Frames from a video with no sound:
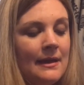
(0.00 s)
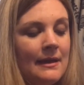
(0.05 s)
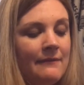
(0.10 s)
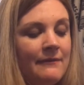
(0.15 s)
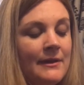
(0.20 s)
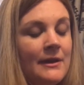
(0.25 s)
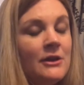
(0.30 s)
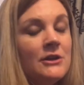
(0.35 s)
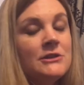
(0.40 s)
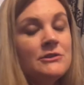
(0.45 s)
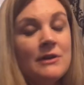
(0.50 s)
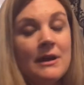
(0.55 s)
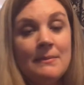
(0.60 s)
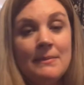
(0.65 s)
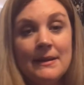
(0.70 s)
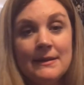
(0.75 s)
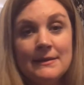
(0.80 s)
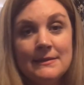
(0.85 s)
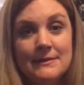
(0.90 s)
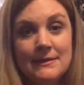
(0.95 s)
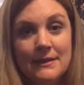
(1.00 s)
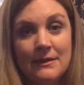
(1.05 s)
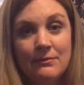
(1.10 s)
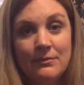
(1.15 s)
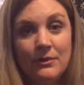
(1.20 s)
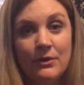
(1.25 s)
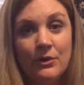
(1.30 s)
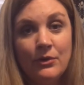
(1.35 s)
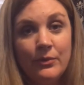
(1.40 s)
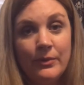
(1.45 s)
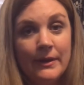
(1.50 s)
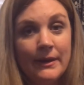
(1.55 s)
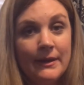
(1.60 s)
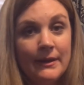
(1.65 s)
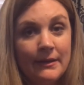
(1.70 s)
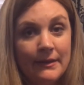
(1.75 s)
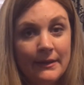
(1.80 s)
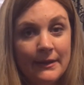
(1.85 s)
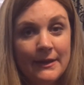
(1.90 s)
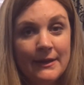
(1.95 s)
If he goes right back to sleep real
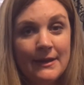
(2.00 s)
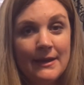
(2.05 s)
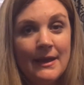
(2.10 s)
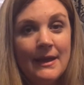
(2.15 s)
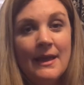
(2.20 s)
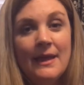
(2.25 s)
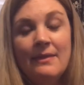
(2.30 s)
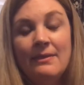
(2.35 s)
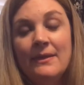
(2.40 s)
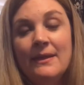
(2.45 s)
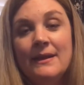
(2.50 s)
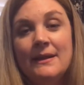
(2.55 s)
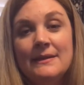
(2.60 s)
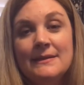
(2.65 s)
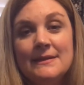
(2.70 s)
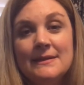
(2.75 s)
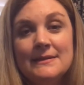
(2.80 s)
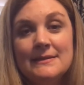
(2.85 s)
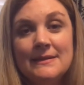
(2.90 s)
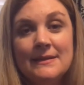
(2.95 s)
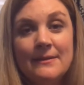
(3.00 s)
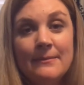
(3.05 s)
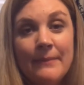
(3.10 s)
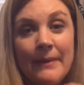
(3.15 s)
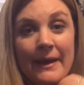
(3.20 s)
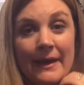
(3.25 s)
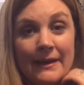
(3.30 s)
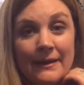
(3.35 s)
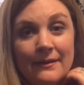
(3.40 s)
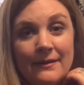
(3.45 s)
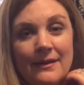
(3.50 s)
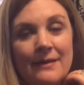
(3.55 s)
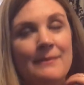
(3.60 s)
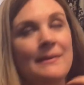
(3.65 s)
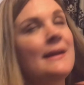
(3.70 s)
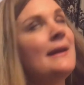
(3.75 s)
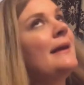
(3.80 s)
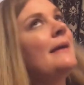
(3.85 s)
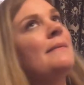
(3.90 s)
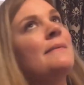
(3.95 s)
quickly, then it doesn't matter. I
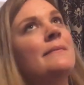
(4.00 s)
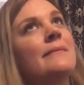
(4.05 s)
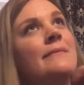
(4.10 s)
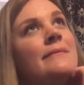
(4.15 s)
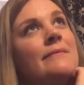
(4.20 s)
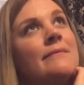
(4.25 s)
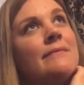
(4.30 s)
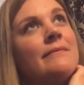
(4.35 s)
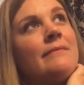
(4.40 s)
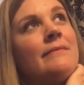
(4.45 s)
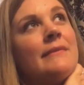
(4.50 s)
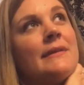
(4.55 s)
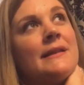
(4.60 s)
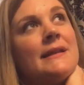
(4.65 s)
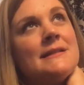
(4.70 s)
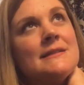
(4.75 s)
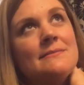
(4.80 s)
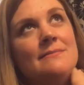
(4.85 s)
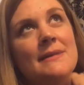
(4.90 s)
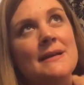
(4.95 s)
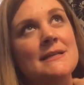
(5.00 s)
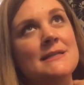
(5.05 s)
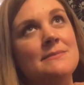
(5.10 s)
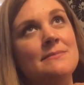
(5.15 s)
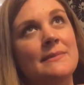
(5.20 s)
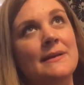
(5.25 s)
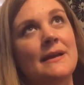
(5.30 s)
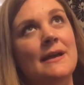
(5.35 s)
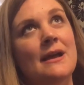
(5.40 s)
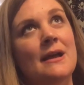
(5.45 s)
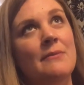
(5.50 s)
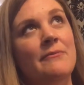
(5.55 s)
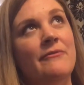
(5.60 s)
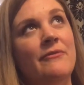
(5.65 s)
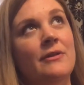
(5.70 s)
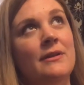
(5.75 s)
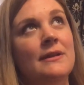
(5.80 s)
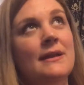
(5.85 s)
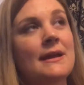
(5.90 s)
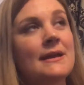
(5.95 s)
mean, it doesn't mess me up
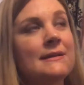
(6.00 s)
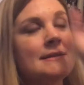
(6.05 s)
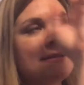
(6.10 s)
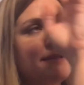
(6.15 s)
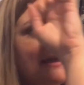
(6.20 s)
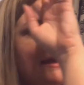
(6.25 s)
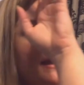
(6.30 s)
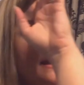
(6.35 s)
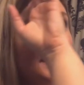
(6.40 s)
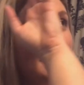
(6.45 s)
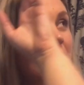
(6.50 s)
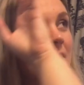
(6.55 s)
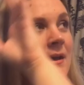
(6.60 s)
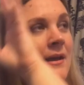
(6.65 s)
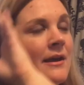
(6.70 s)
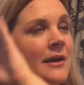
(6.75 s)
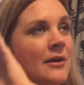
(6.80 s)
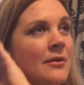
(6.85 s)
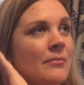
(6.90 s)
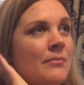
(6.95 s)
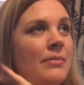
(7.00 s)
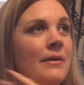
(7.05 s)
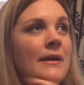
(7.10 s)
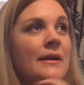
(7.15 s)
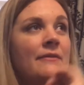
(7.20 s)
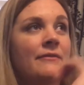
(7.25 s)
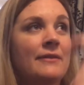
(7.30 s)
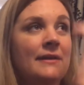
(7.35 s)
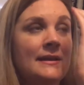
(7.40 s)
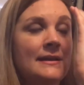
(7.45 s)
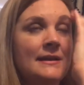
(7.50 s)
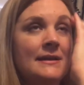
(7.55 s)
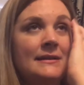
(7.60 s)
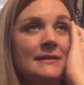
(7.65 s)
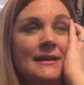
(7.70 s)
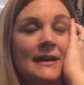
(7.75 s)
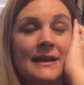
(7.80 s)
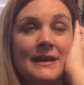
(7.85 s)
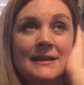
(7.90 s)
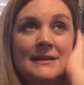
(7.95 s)
for the next day. But if he
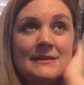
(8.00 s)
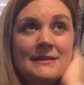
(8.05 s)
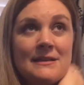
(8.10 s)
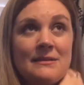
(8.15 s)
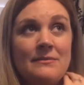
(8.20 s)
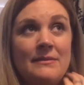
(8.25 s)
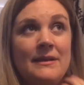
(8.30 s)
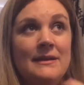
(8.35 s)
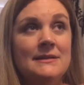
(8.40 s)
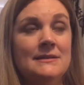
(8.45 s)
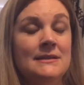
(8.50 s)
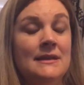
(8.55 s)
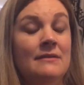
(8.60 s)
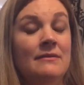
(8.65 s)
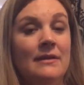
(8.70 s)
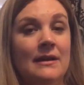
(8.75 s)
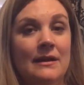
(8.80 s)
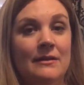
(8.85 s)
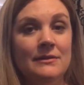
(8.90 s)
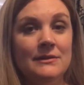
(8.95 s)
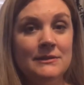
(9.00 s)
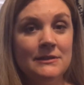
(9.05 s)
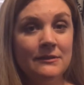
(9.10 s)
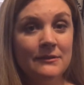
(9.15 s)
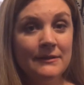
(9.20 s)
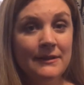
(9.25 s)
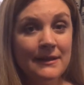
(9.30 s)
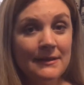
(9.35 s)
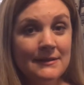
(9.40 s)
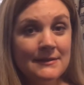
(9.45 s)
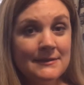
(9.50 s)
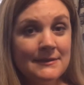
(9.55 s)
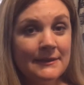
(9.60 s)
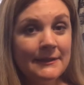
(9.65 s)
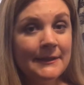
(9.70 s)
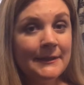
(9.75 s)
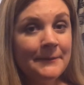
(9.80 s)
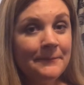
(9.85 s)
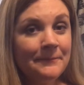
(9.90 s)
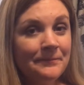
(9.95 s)
takes him like several hours going down to
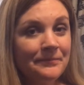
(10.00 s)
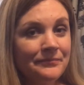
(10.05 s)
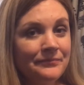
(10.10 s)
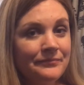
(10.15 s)
sleep,